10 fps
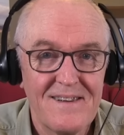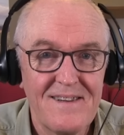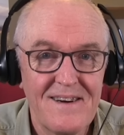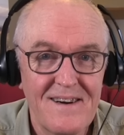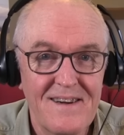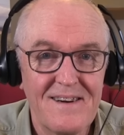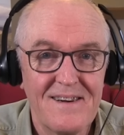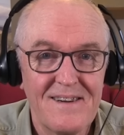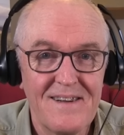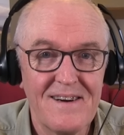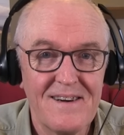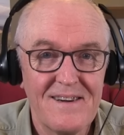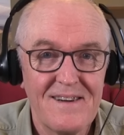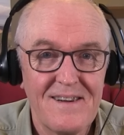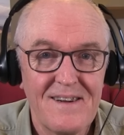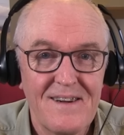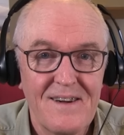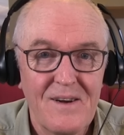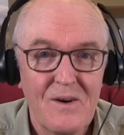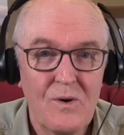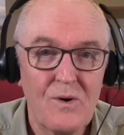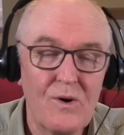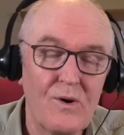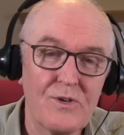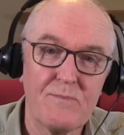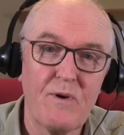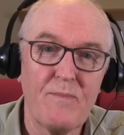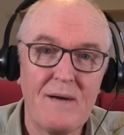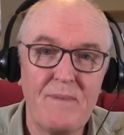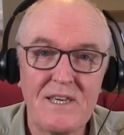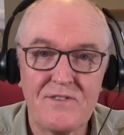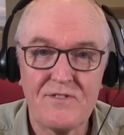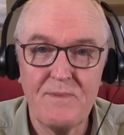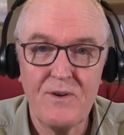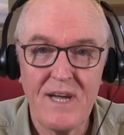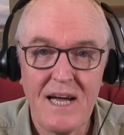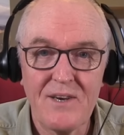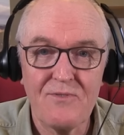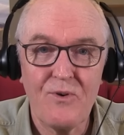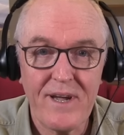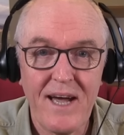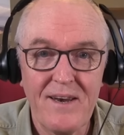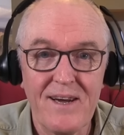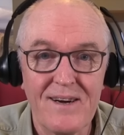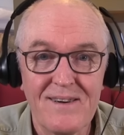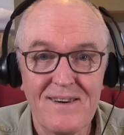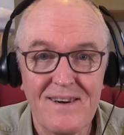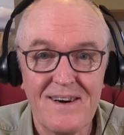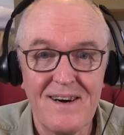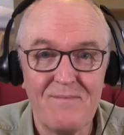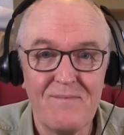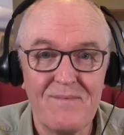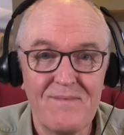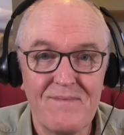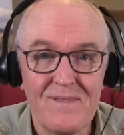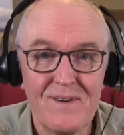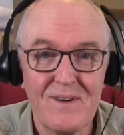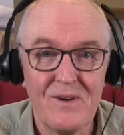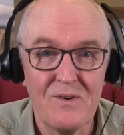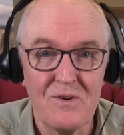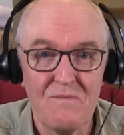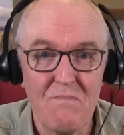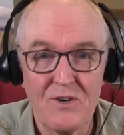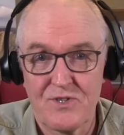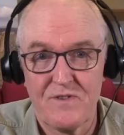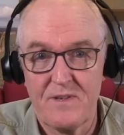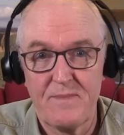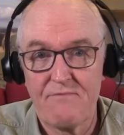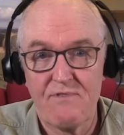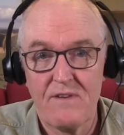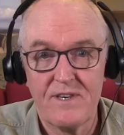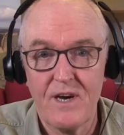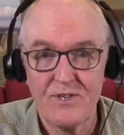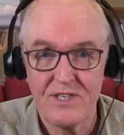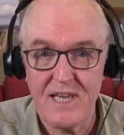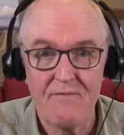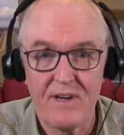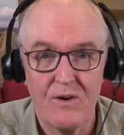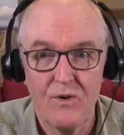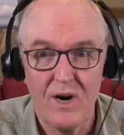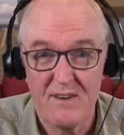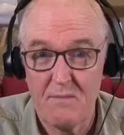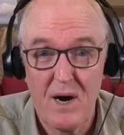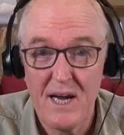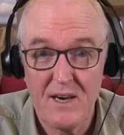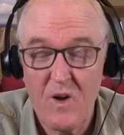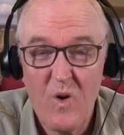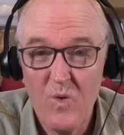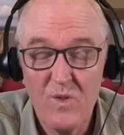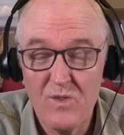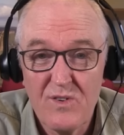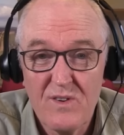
Yeah, yeah, yeah. Or, or, some of my mates from Uganda or Kenya. Um, yeah. Who, who, most of them never even notice having it or had a minor cold or...